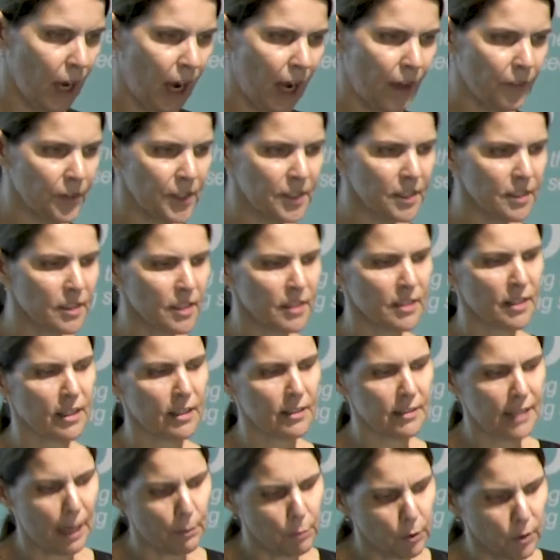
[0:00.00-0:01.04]
And this is just an
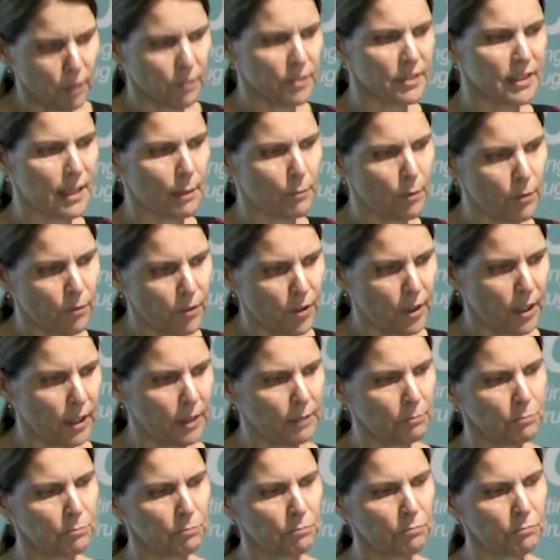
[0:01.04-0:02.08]
example of some of
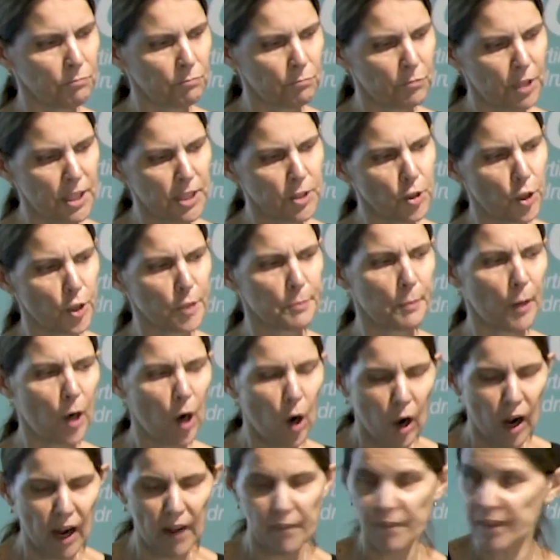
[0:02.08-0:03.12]
the research
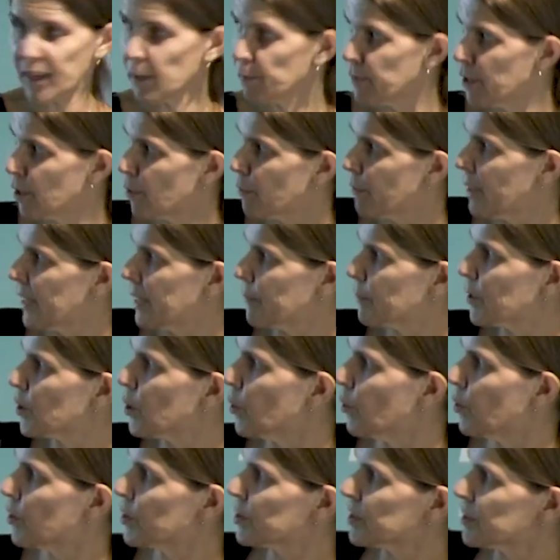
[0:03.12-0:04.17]
behind their wellbeing
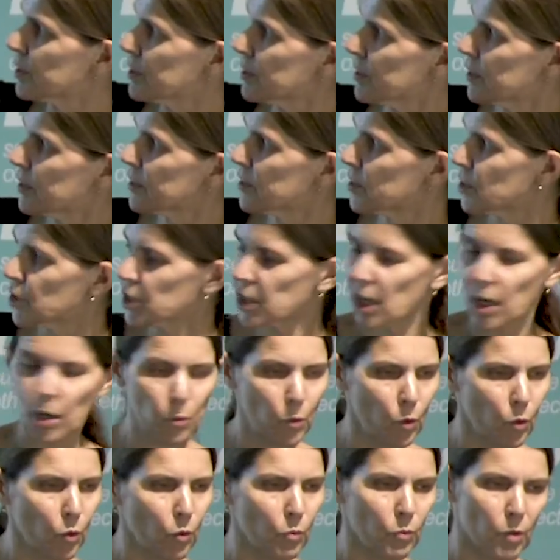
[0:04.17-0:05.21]
course, just to show
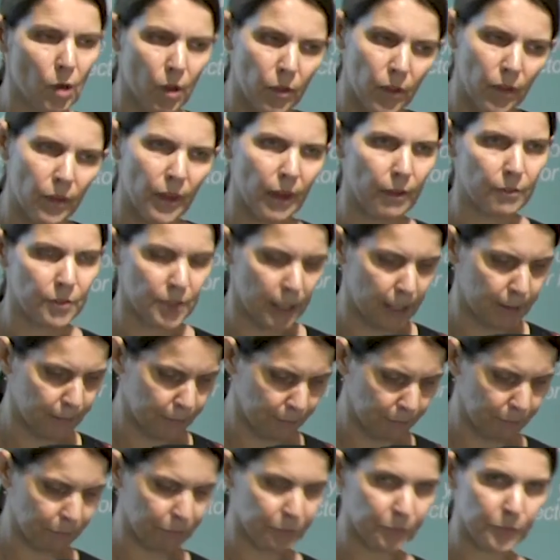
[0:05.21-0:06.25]
all the work that they've done
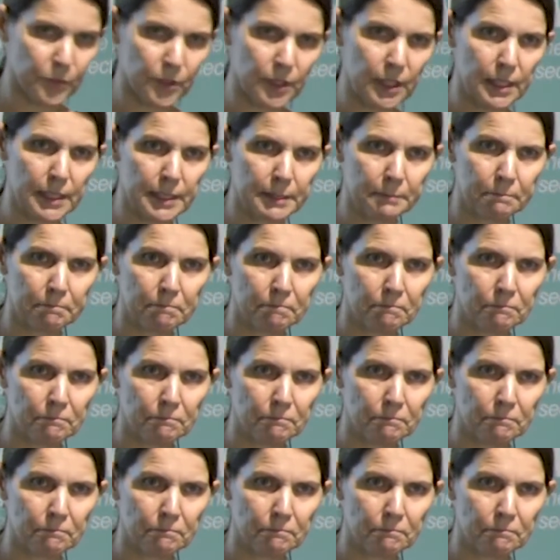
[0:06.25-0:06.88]
for this.